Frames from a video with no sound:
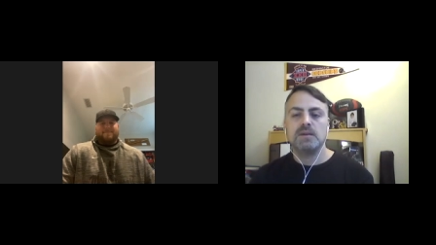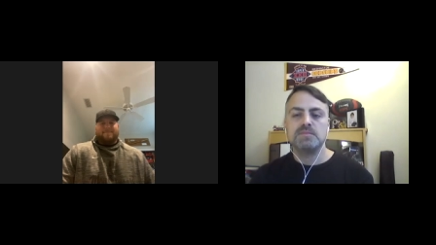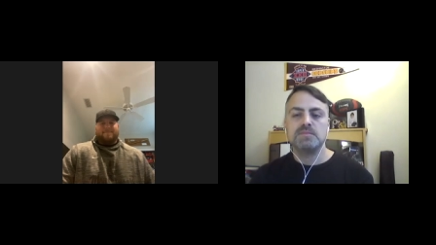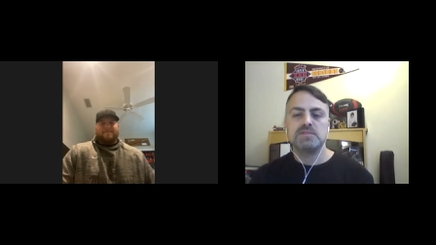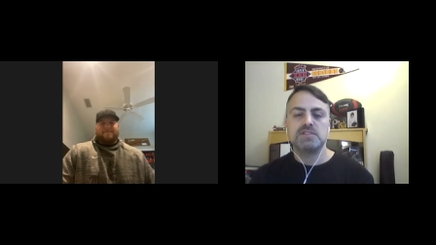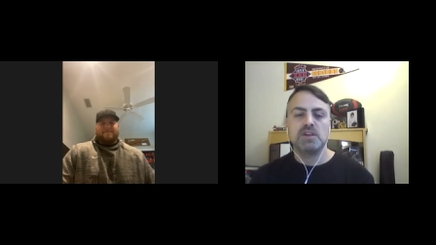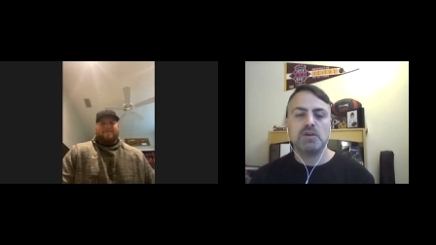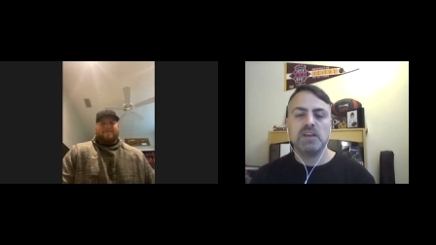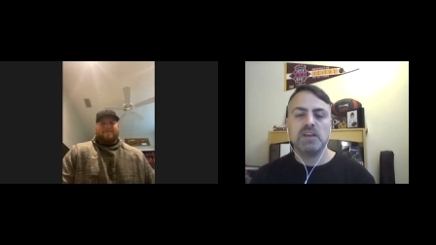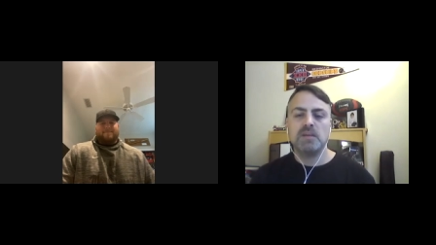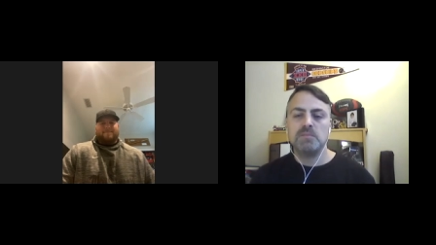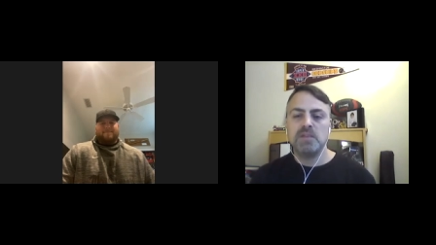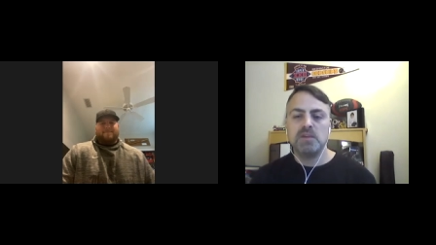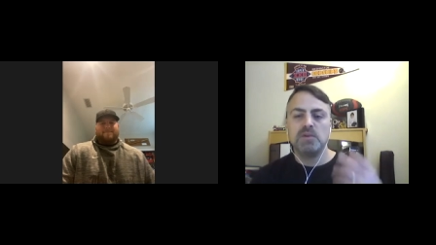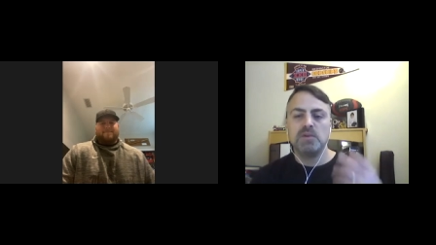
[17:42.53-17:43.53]
So hit
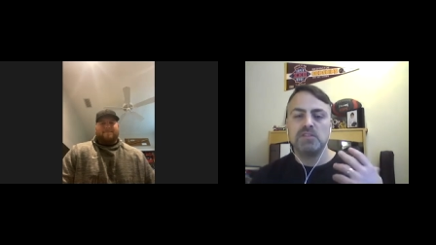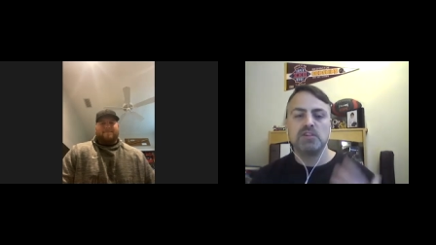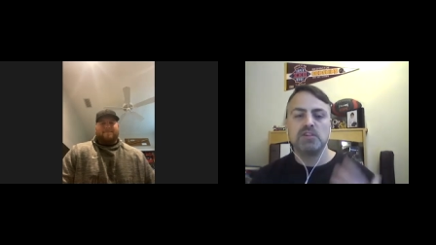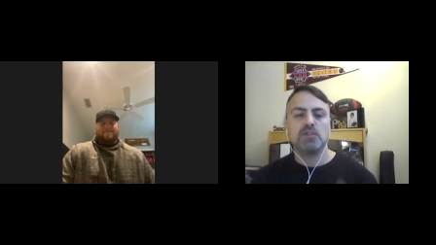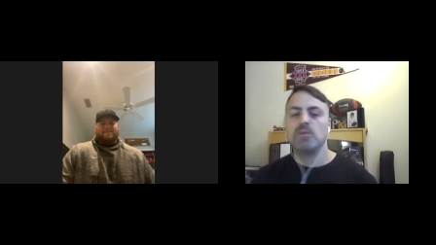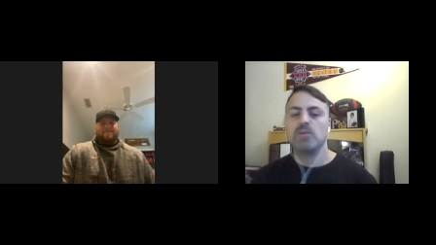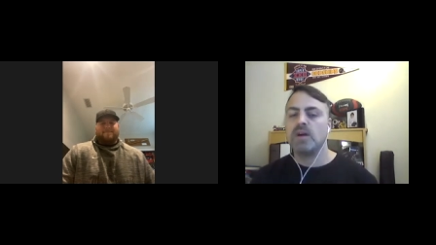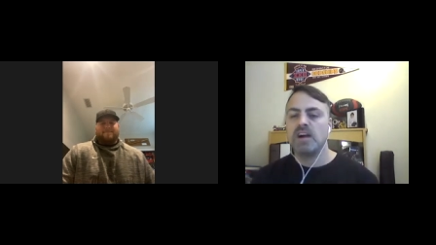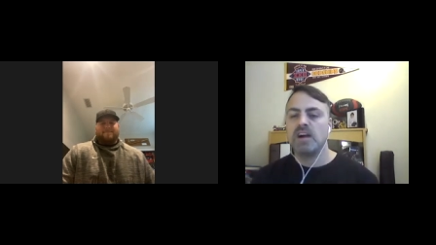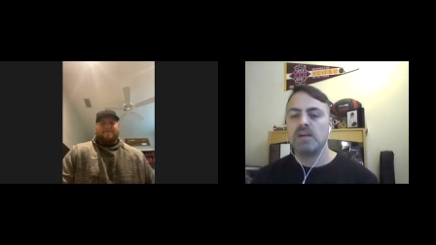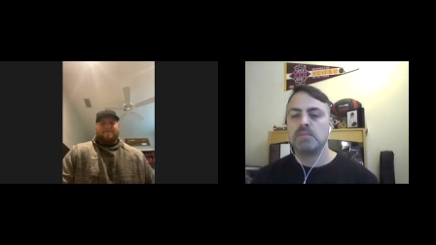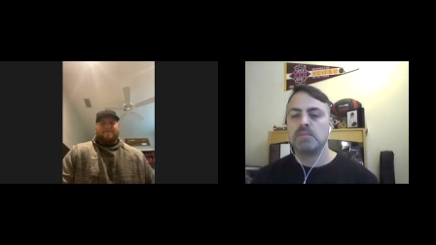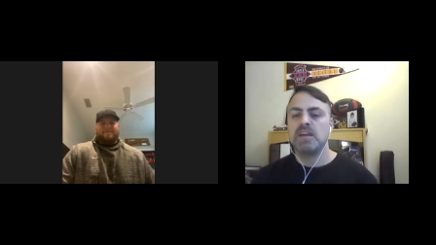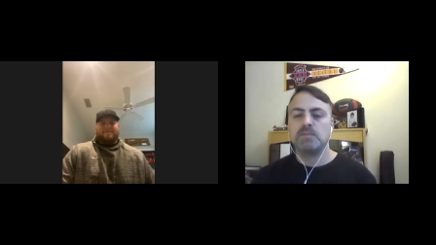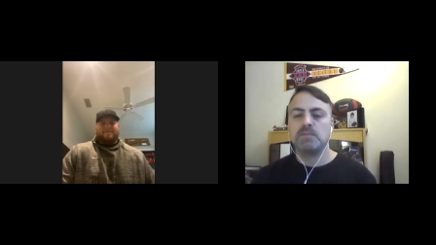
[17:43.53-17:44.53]
me with your why,
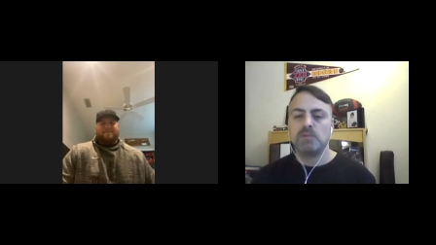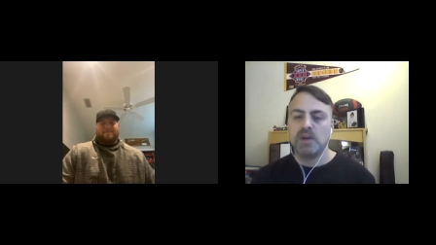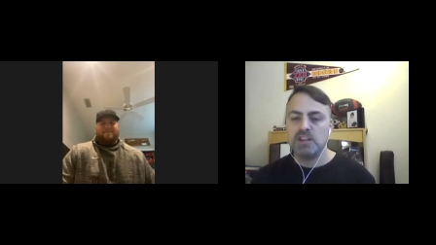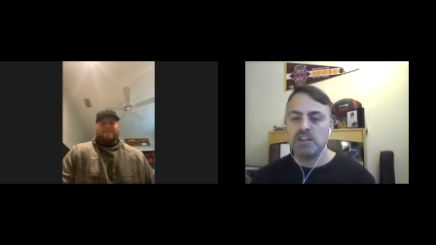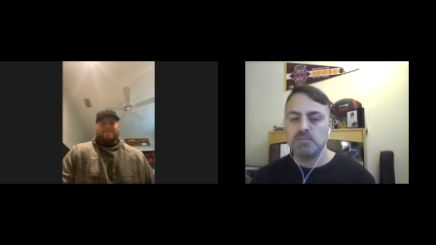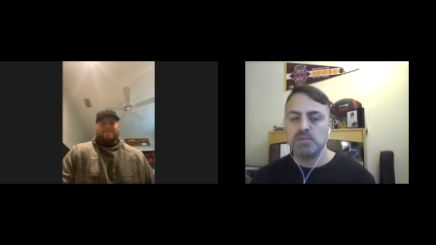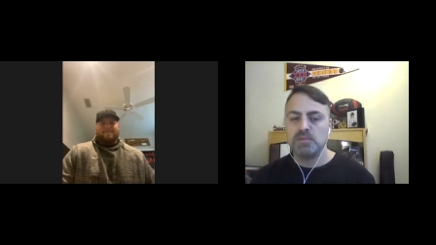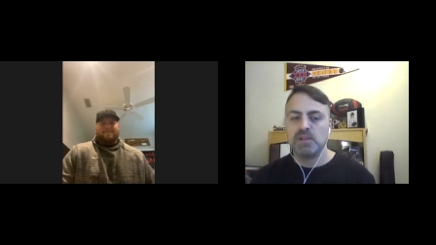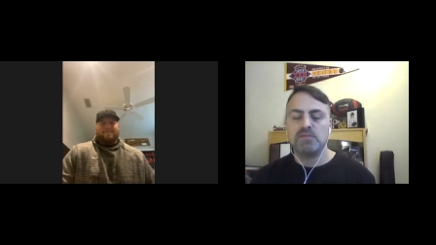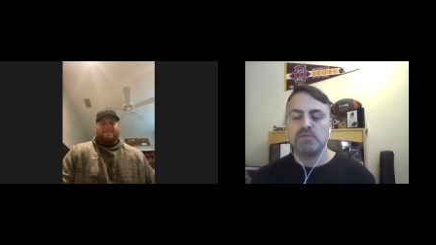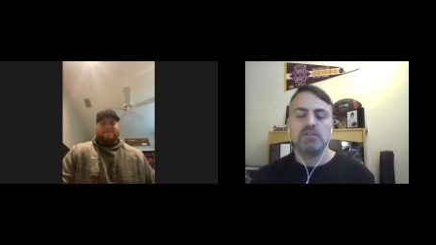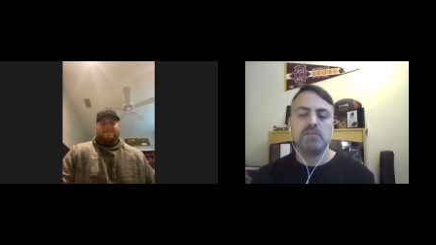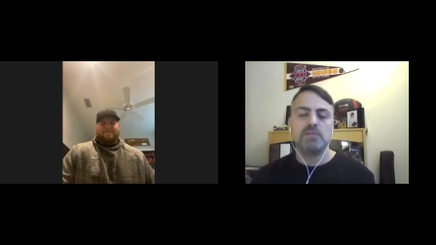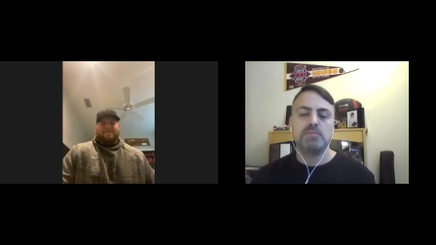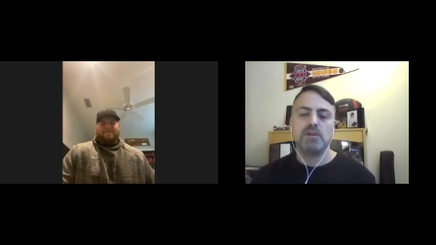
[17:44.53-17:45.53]
man. Why do you play
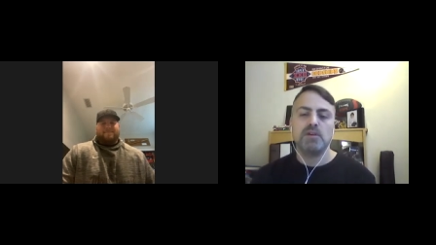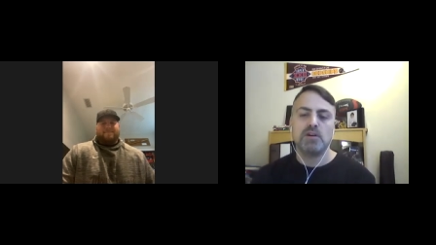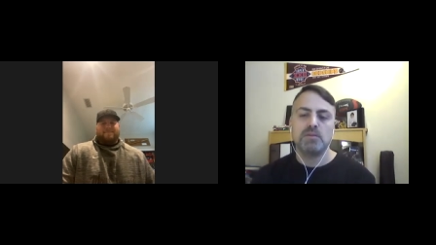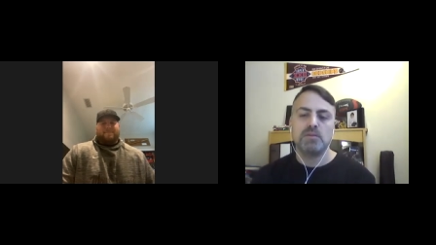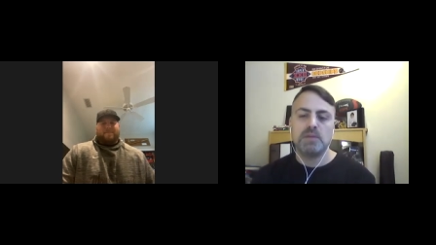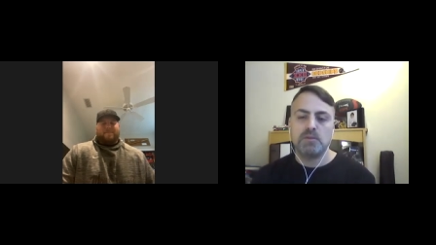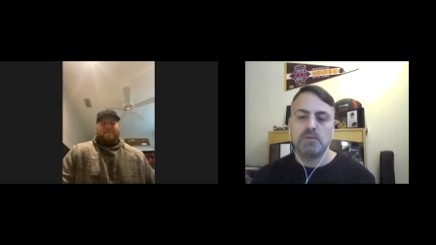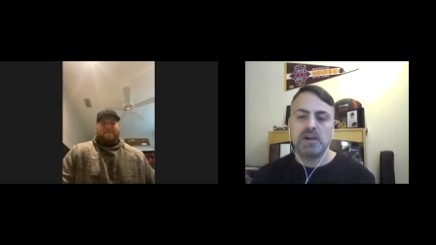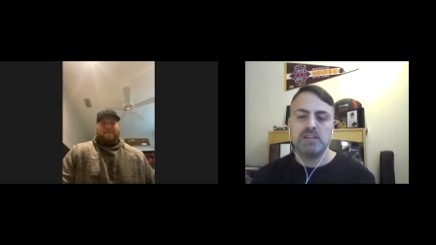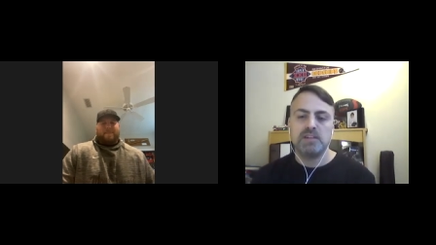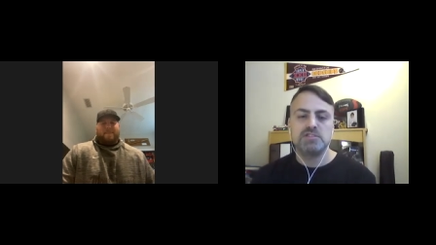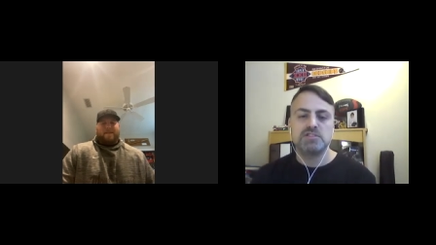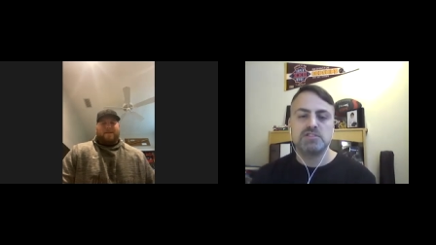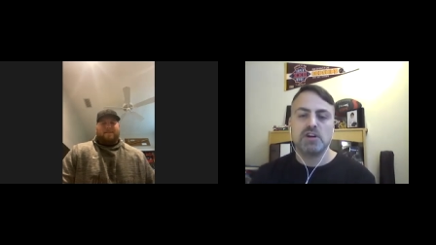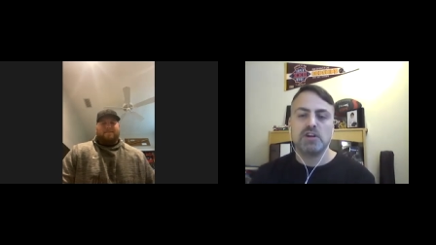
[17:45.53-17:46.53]
football? Maybe why you
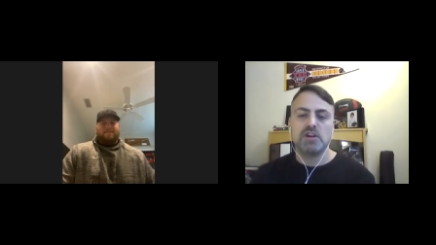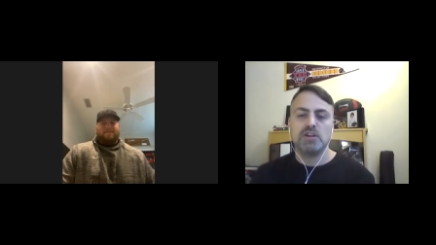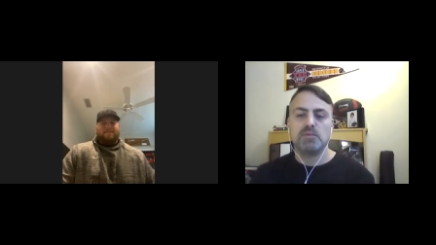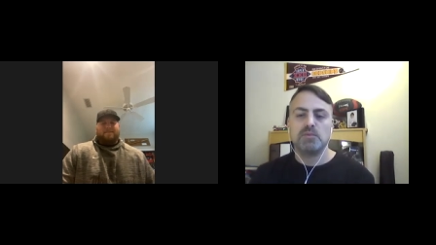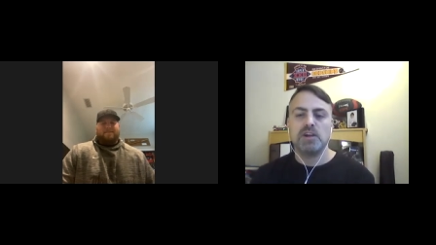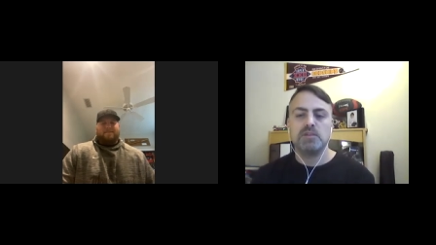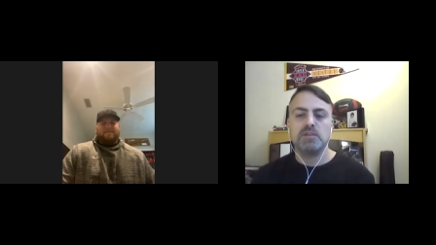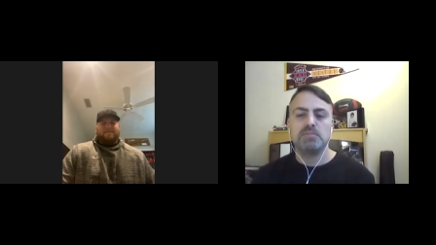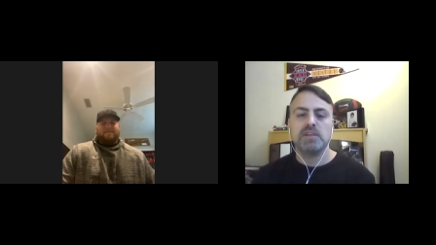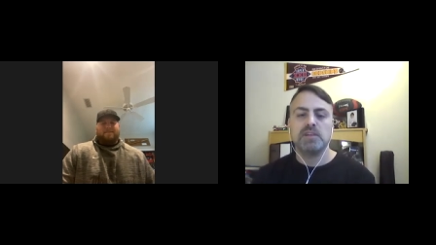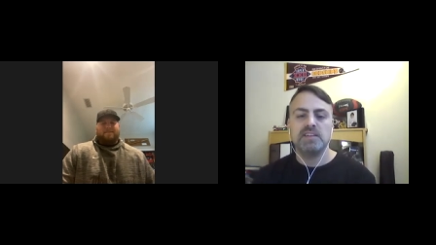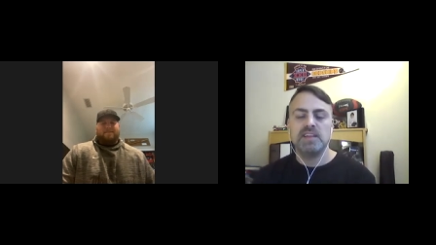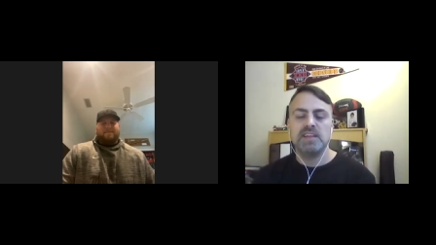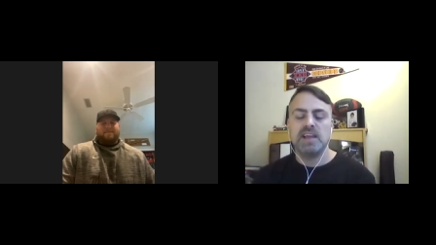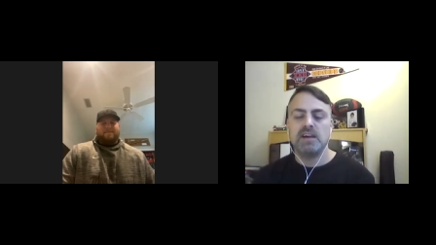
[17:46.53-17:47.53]
started, why you play
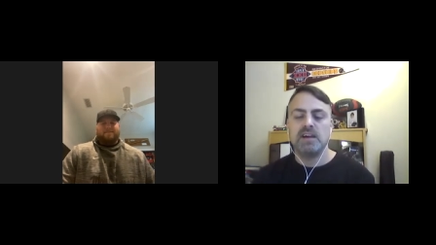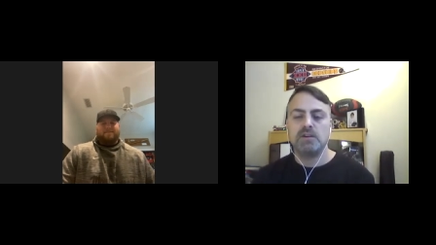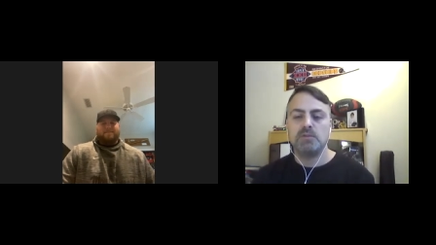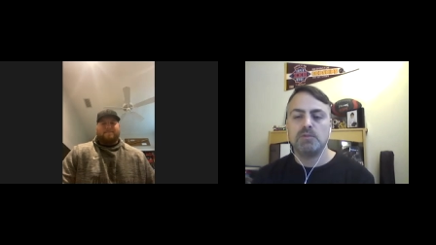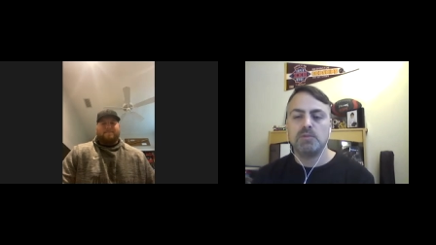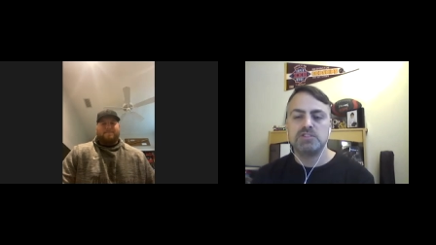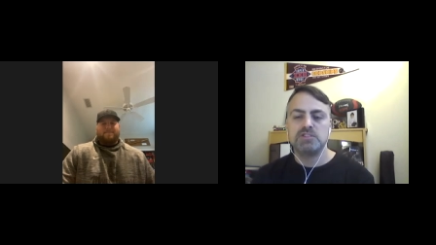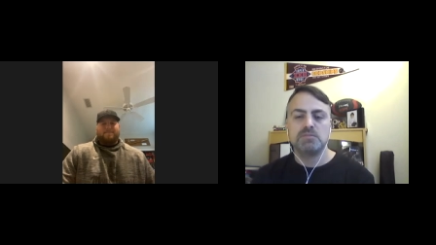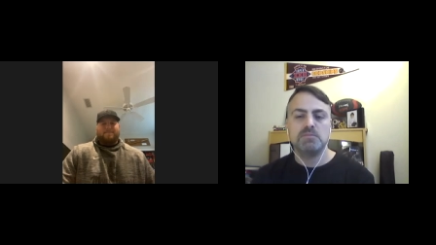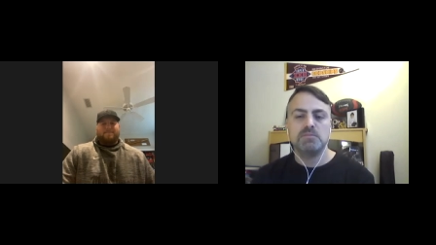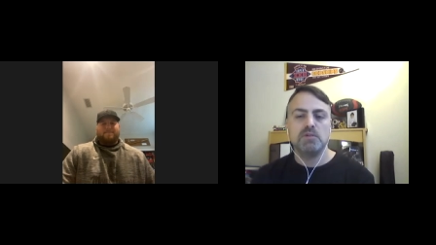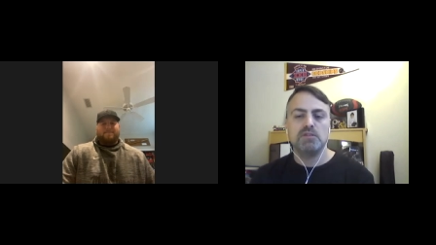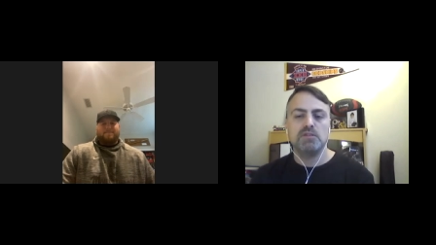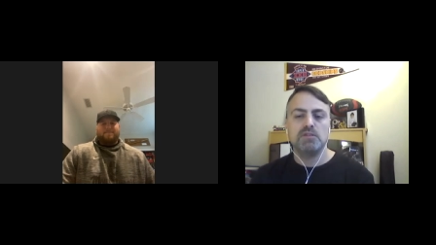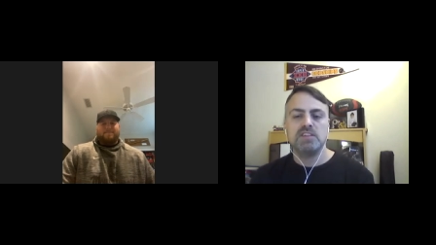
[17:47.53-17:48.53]
now? What's your
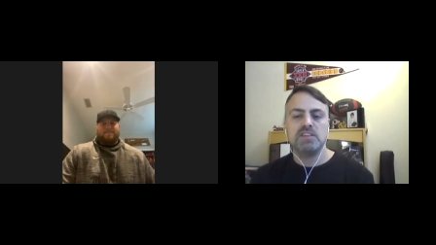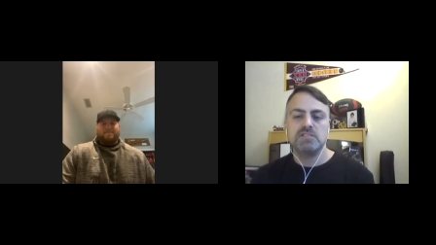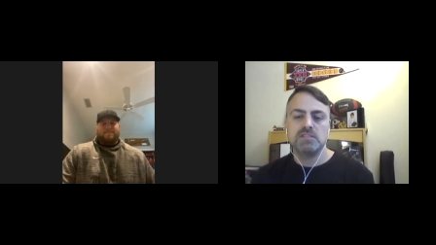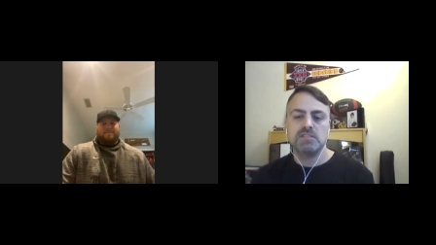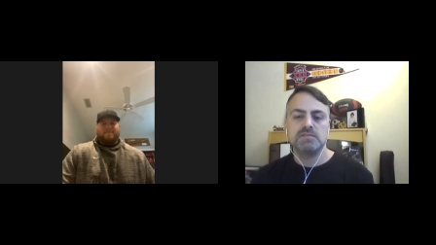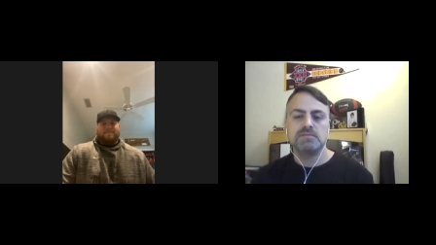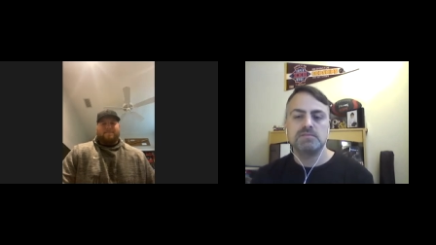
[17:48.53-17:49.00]
motivation?